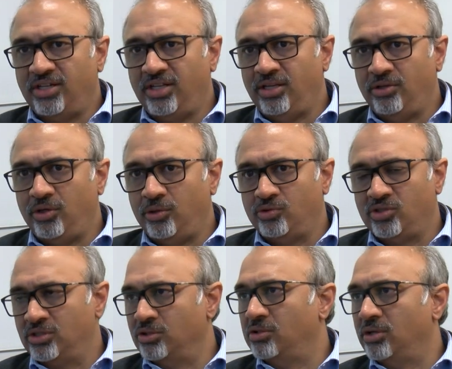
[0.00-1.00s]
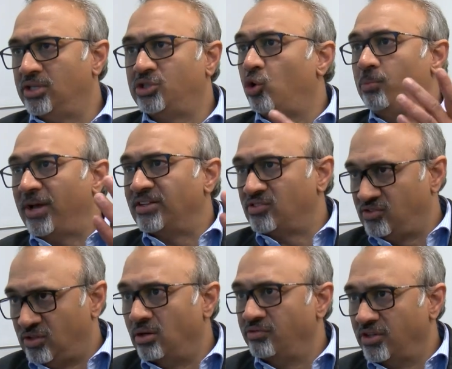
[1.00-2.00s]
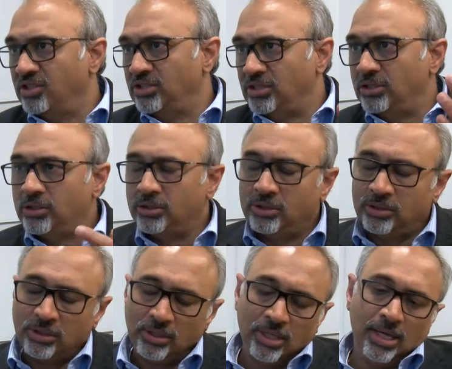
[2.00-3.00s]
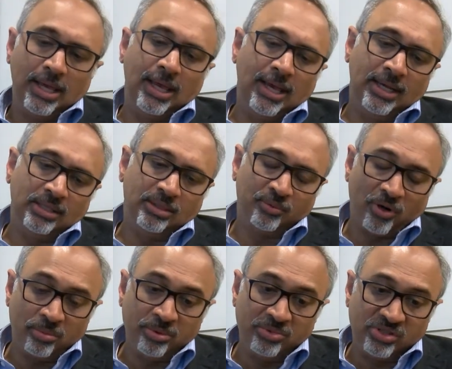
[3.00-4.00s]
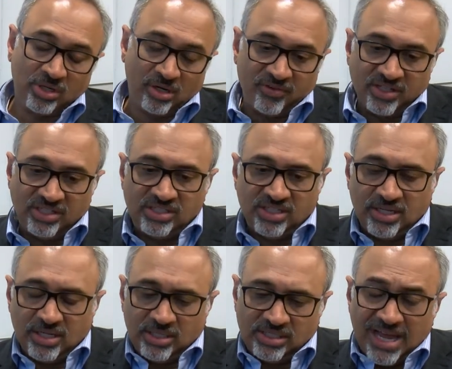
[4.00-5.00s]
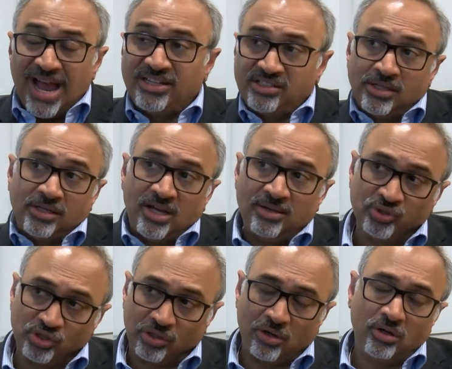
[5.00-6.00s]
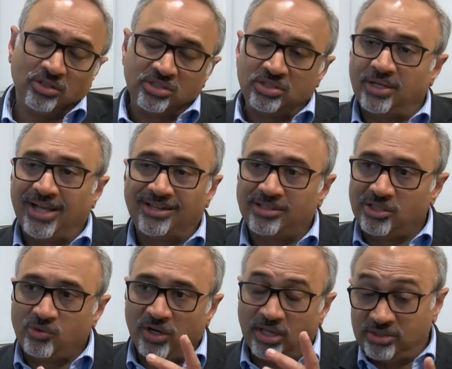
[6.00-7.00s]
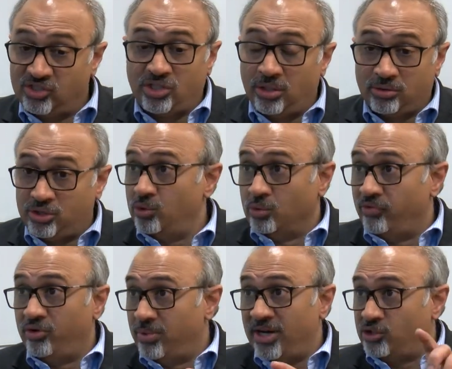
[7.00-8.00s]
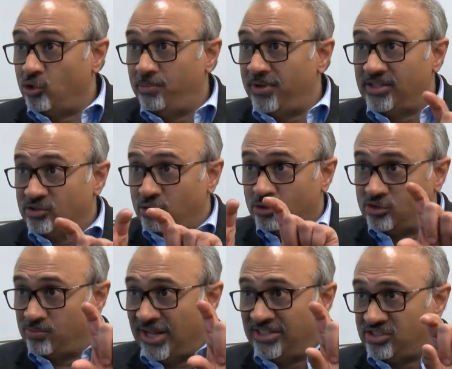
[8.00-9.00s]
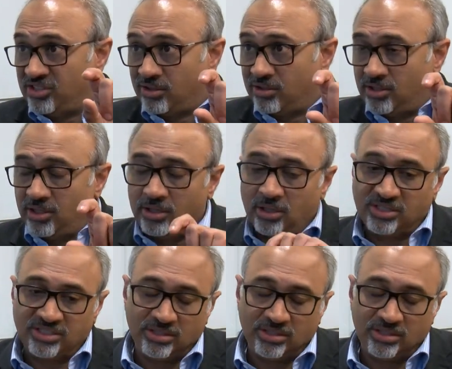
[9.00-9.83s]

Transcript: you use it in toll paths as RFID. And the problem is RFID tags at that time used to cost like 20, and still do. If you buy toll paths, you know, those plastic little